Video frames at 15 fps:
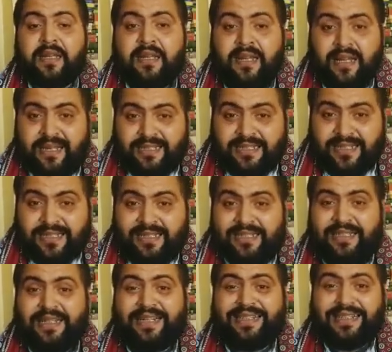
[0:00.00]
at the
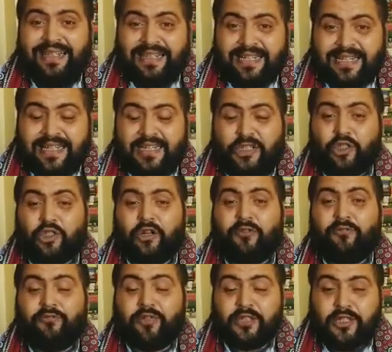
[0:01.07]
later stage
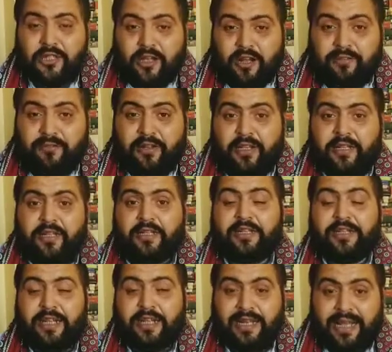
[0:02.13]
of this novel
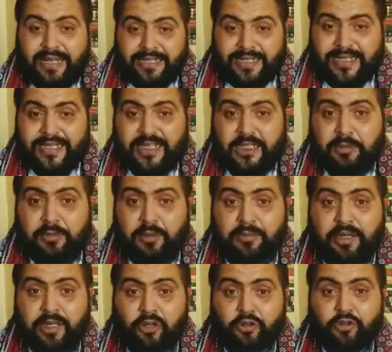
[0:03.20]
realizes this
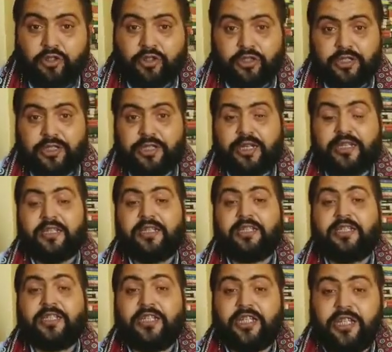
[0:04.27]
female consciousness, and
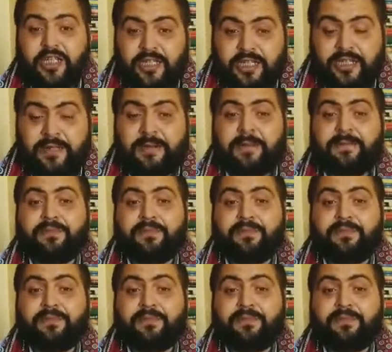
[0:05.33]
she